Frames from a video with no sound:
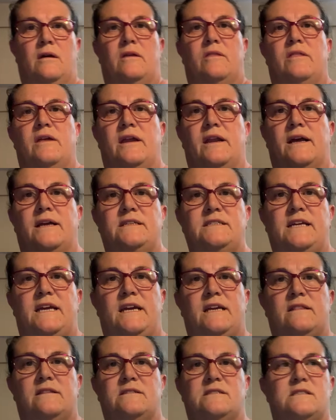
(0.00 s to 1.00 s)
Then I
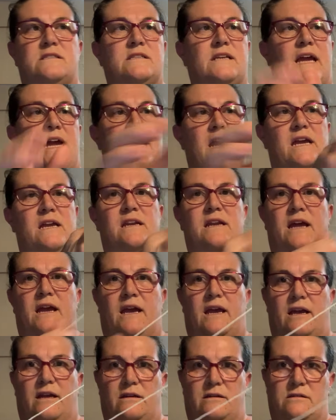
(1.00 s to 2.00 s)
take the skein
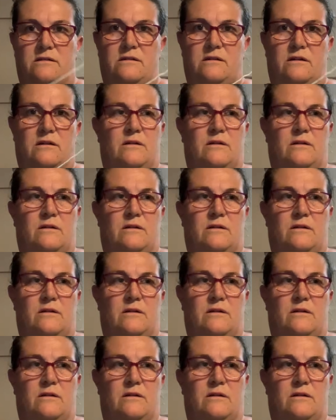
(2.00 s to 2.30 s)
end